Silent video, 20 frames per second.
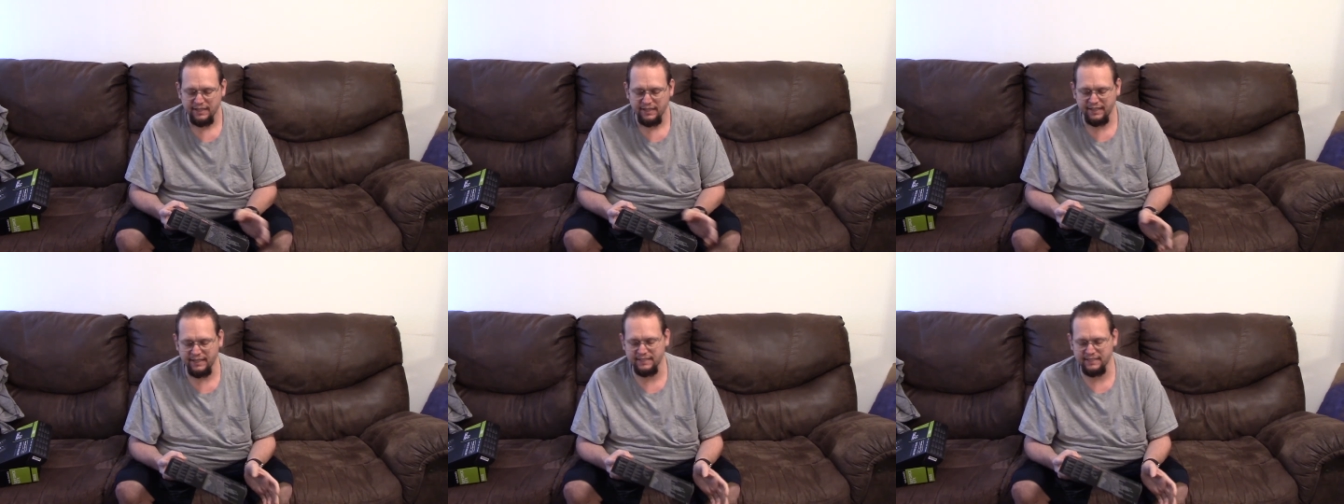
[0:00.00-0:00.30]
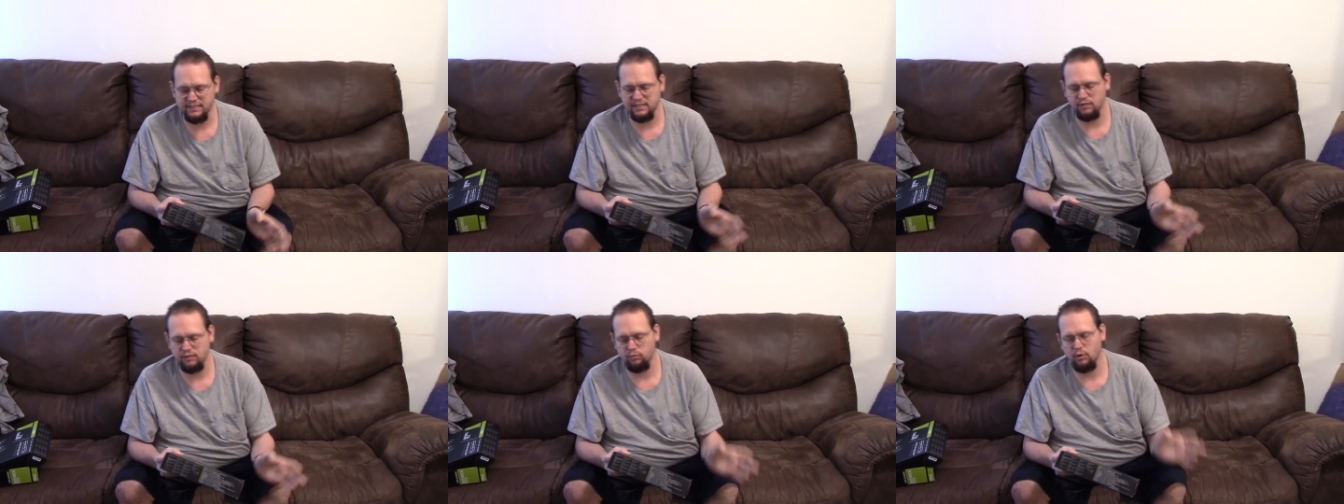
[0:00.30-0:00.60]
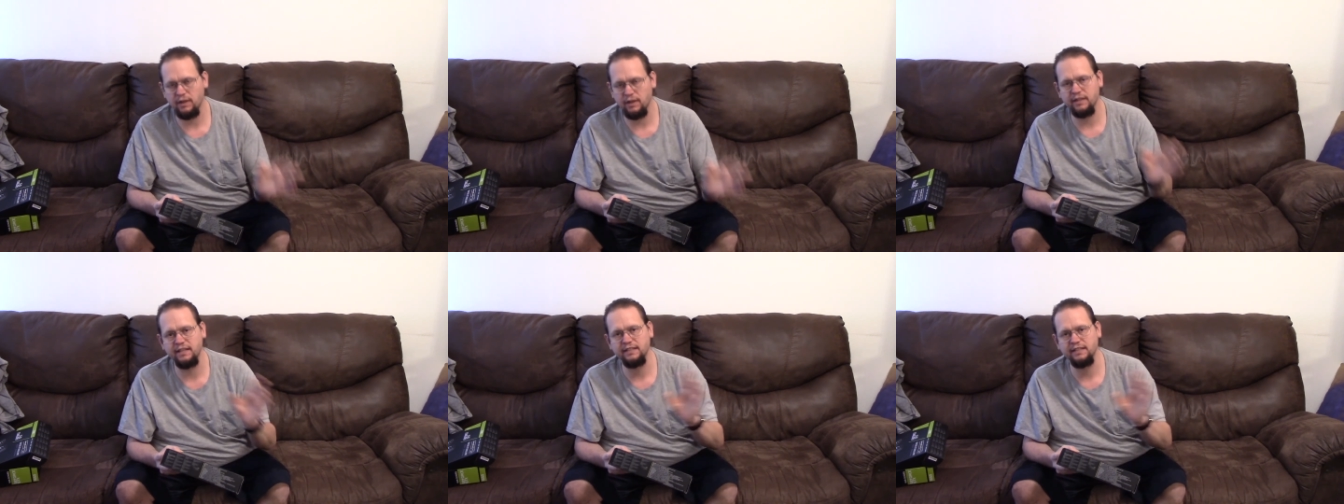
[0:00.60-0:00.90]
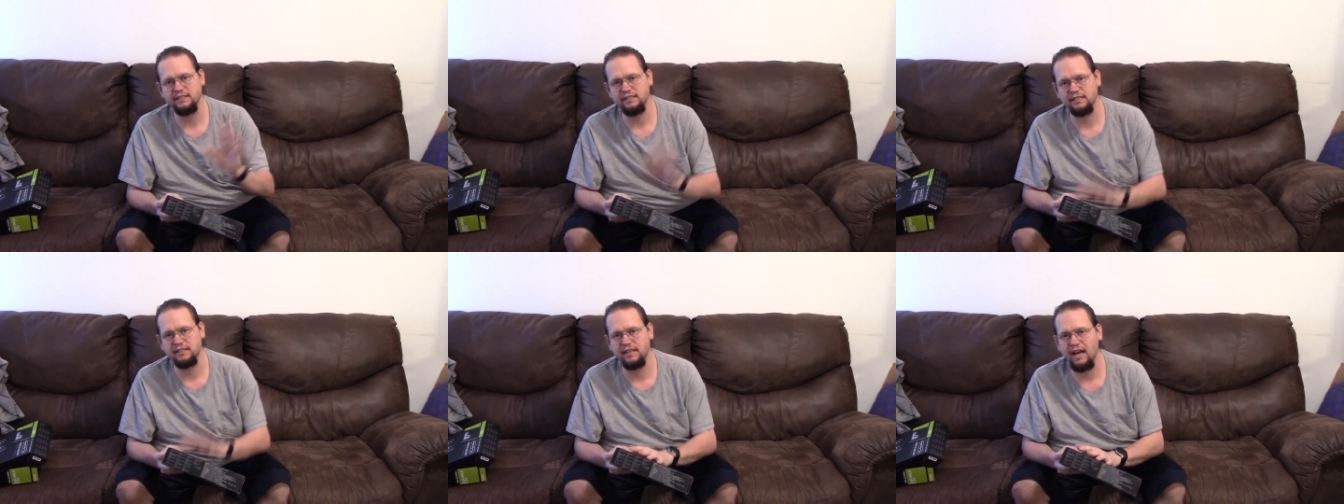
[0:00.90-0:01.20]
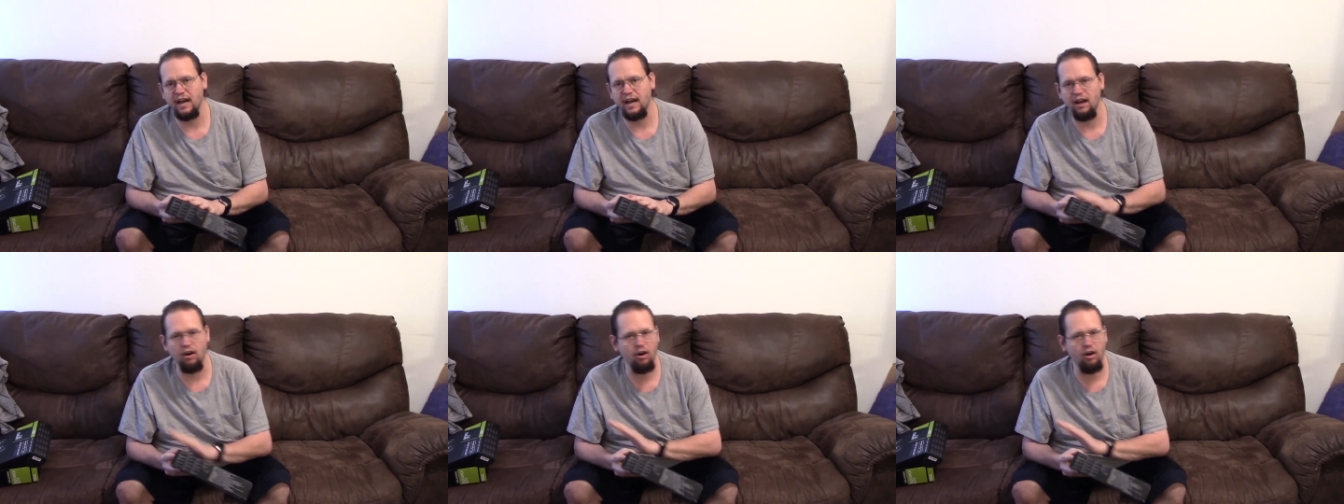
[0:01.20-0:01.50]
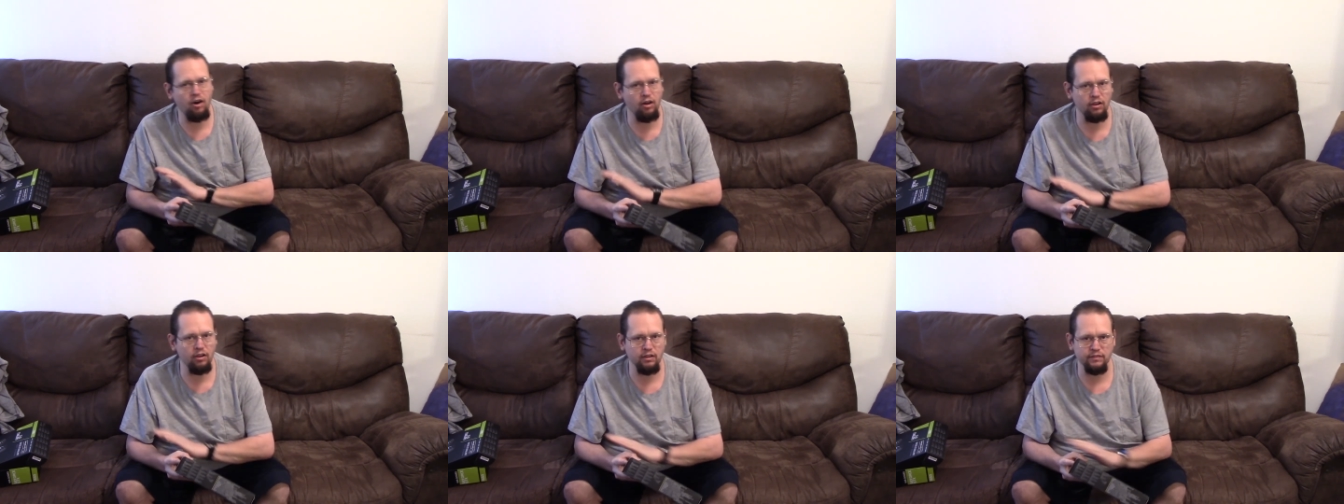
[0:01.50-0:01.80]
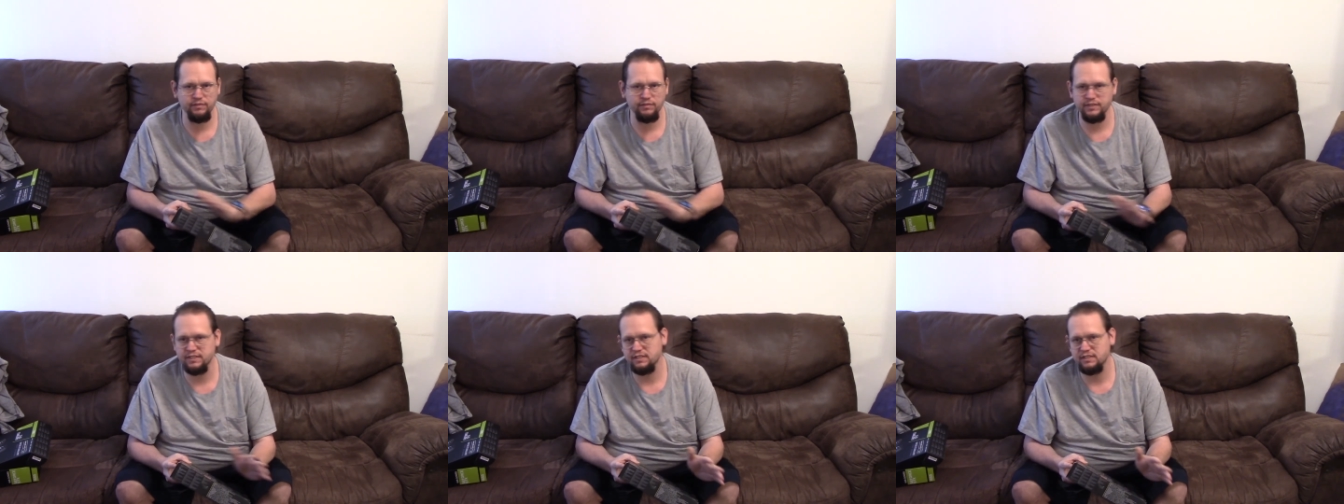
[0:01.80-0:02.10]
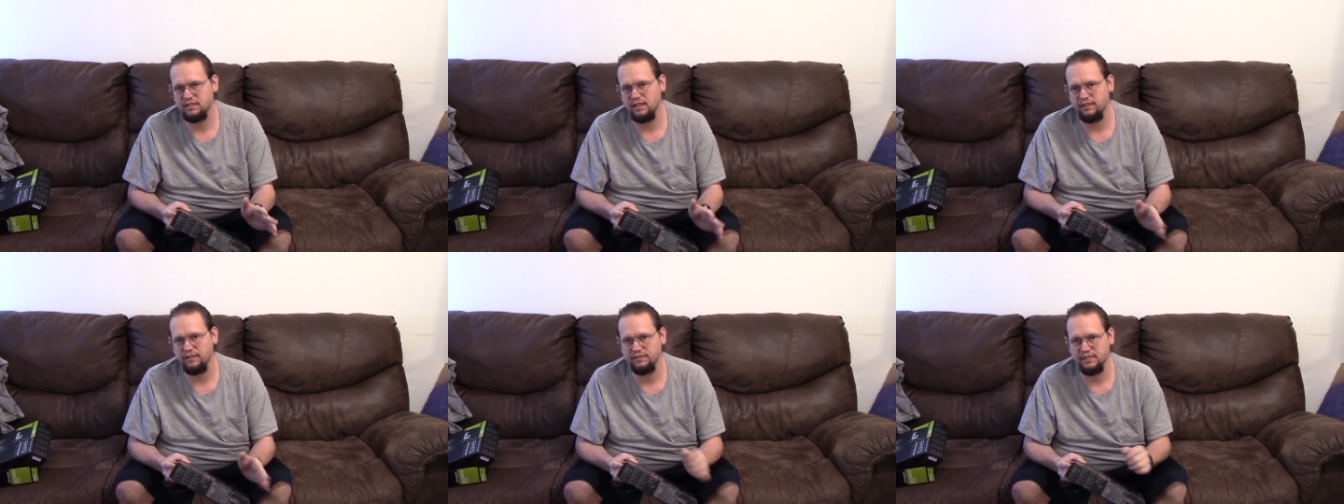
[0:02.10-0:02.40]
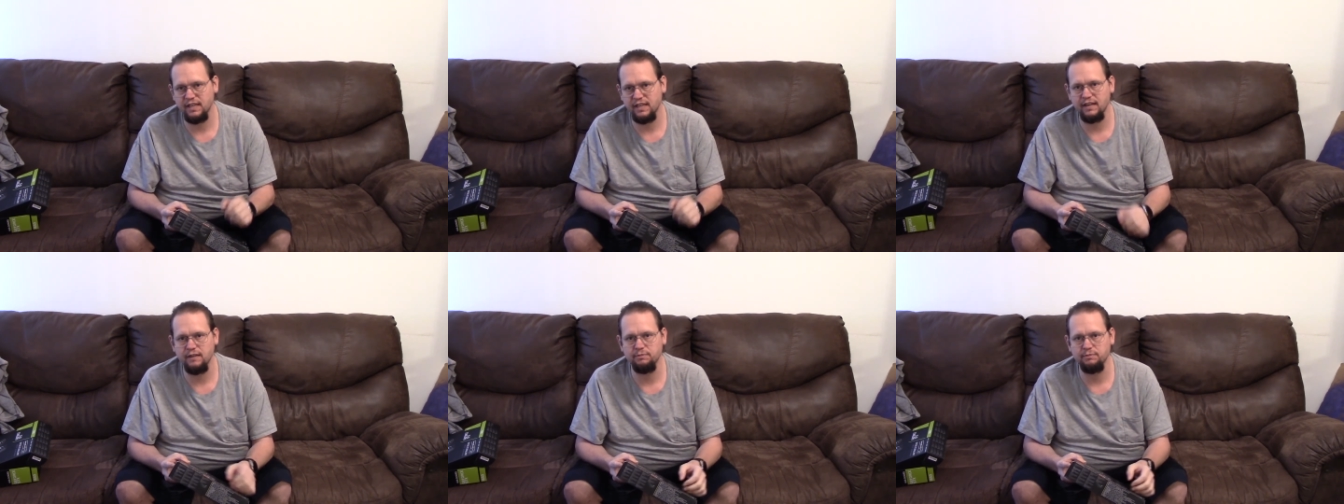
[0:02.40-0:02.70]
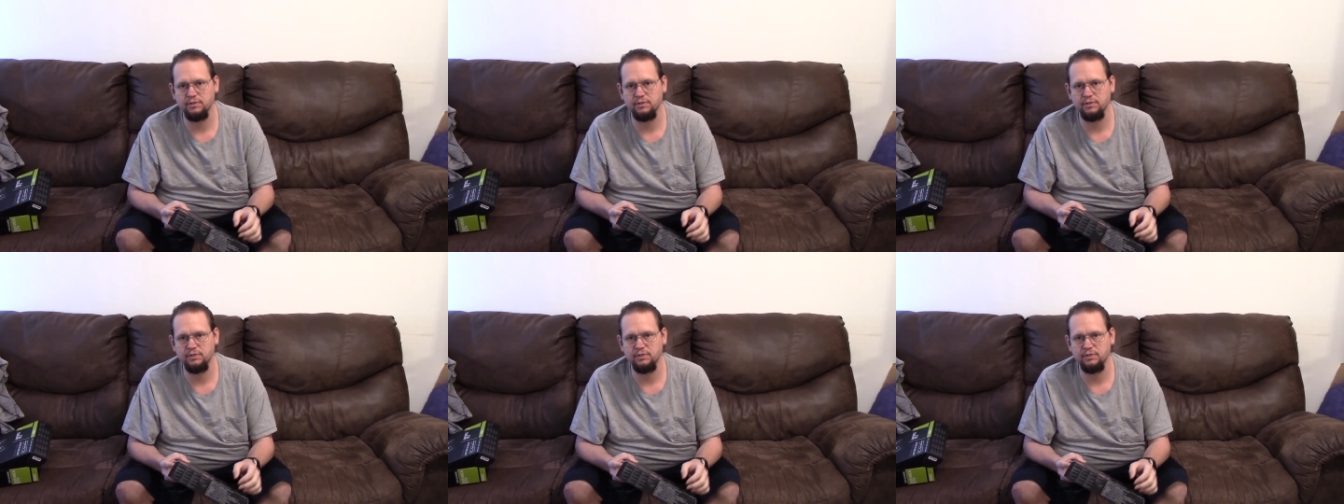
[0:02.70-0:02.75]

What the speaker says: It's the one that's got all of the stuff set up